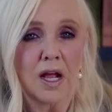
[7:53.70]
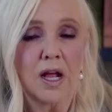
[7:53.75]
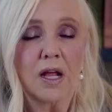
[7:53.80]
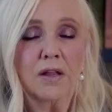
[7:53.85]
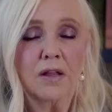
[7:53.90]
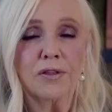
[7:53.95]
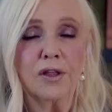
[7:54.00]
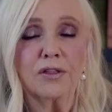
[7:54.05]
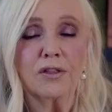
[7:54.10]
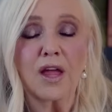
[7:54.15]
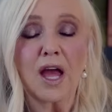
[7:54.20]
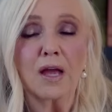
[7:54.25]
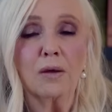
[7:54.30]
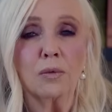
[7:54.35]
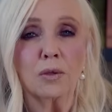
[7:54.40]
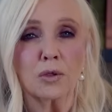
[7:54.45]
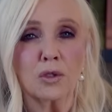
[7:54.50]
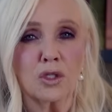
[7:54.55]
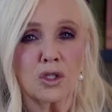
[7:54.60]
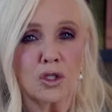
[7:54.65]
that they
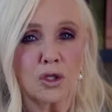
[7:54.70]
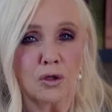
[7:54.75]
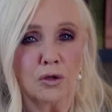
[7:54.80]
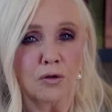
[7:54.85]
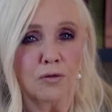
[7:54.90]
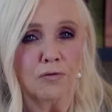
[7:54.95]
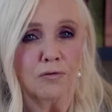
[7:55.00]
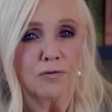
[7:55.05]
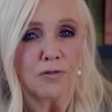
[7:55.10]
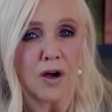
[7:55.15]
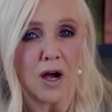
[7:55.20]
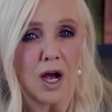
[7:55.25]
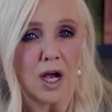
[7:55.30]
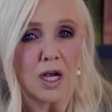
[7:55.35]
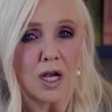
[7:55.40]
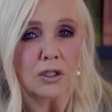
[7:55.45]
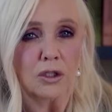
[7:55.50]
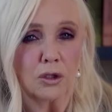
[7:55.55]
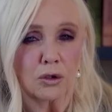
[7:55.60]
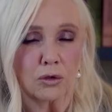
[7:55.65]
will soon
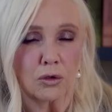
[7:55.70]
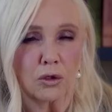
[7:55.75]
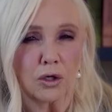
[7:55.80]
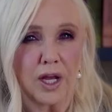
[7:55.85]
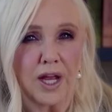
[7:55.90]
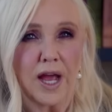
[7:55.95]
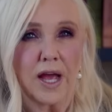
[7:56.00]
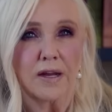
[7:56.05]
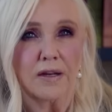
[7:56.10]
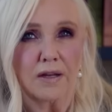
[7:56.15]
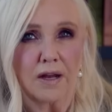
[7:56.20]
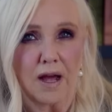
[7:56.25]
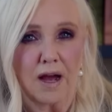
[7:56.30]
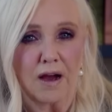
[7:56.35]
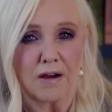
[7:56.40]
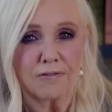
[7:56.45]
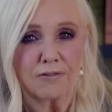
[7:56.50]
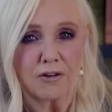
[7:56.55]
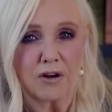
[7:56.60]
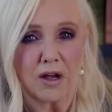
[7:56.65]
find joy and
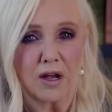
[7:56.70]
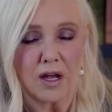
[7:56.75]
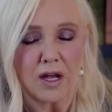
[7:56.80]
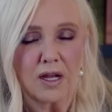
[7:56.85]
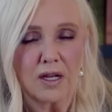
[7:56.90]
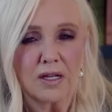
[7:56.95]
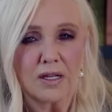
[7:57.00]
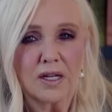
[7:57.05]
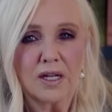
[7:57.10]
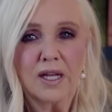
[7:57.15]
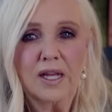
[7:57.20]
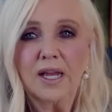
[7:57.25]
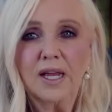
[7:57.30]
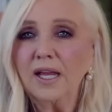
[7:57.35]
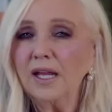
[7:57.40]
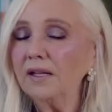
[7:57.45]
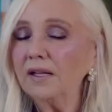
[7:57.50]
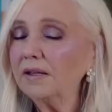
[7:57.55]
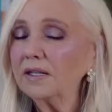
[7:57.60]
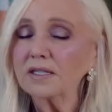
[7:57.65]
laughter
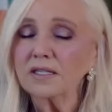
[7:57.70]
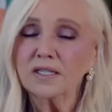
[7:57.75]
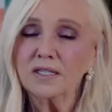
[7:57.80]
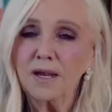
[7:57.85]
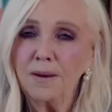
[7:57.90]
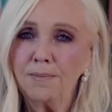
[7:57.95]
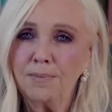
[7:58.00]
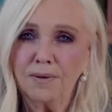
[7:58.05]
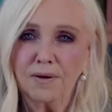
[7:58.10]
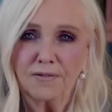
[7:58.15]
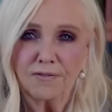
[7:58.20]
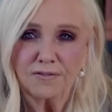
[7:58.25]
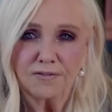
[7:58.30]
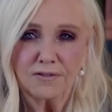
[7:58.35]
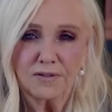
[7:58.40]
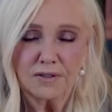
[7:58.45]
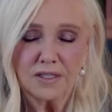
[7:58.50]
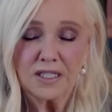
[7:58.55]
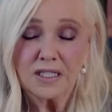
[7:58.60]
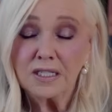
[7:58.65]
in the
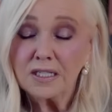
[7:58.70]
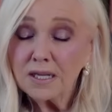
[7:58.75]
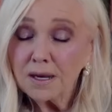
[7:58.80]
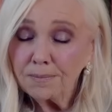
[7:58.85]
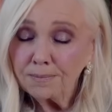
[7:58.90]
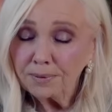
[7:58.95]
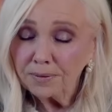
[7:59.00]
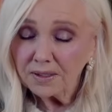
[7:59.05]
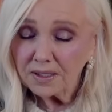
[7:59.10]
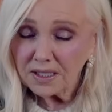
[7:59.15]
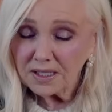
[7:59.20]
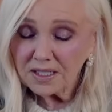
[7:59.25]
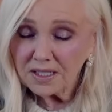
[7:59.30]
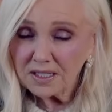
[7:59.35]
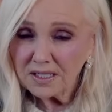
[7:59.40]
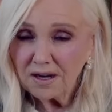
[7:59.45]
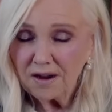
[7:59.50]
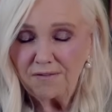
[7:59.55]
simplest of